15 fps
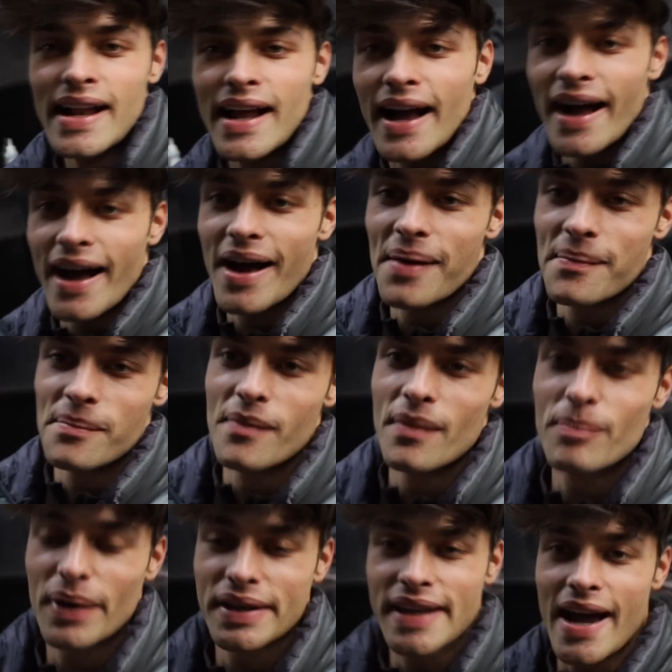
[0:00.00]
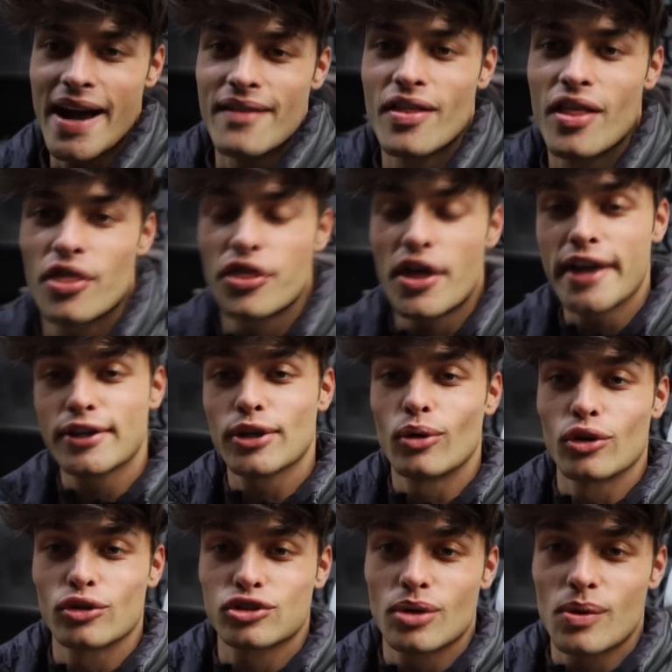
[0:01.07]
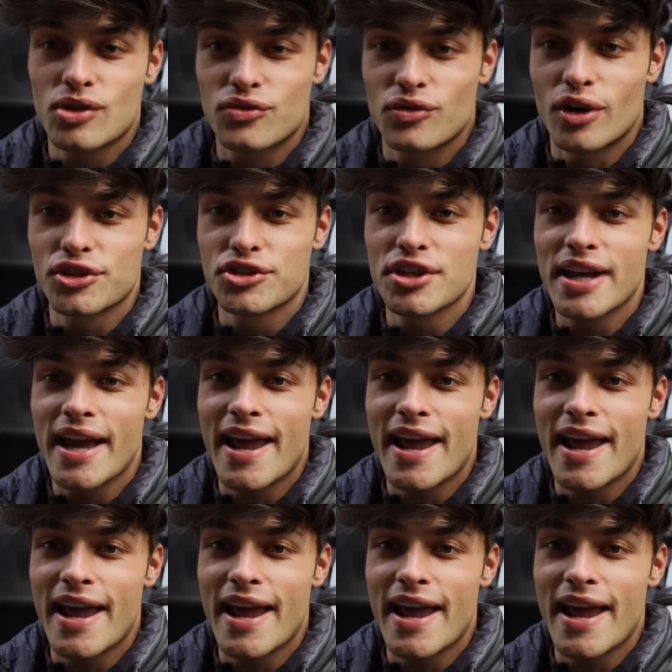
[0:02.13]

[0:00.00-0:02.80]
But yeah, thank you all so much for watching,